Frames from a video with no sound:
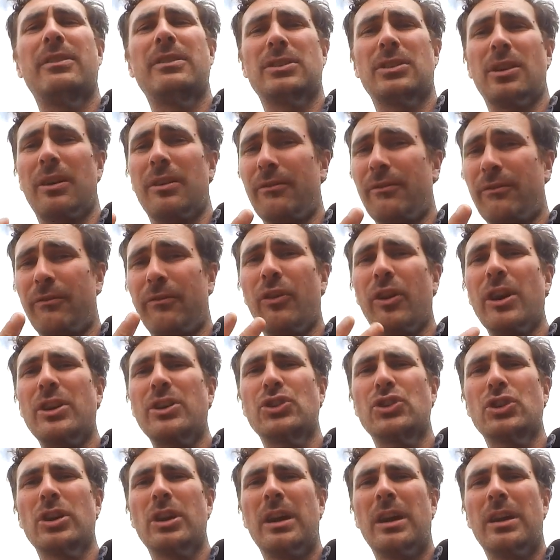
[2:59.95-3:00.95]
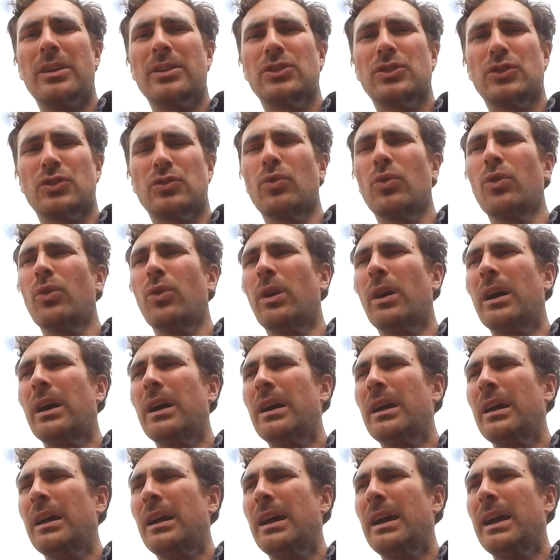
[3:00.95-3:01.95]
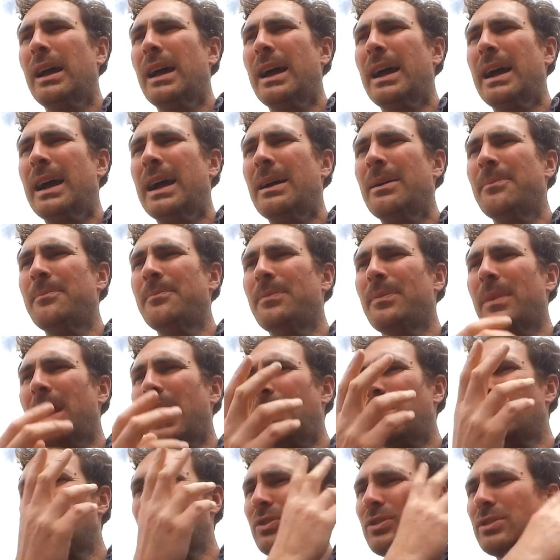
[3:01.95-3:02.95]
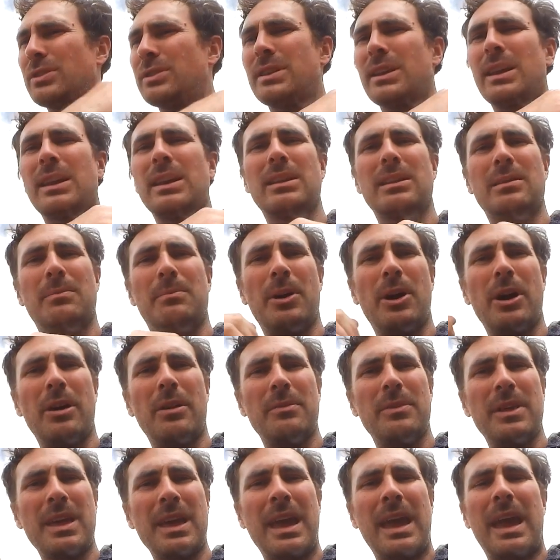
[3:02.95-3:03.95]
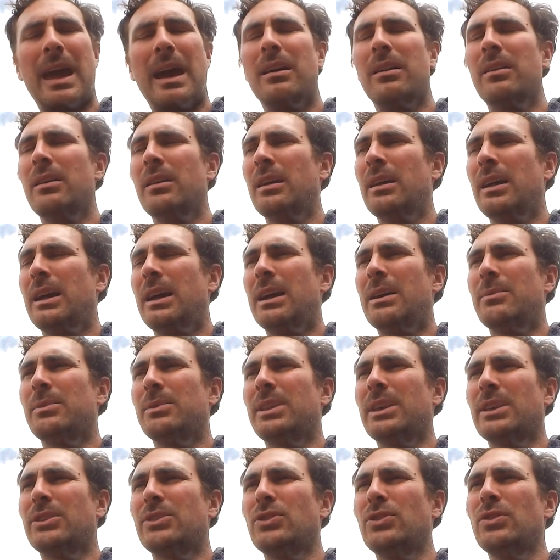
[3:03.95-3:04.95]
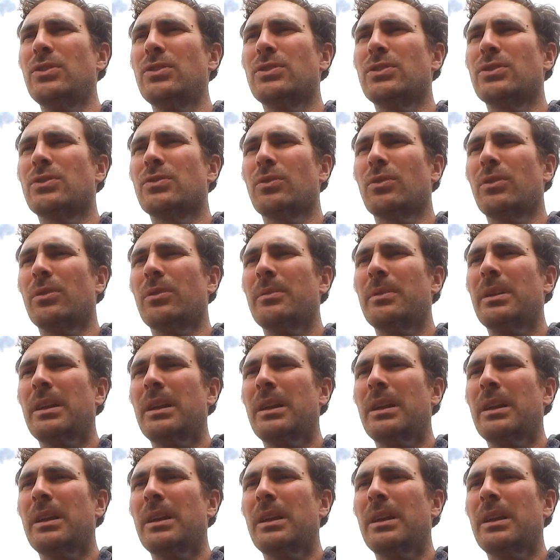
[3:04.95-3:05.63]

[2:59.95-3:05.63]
It's got fresh straw, as you've seen at the bottom there, but that's used straw.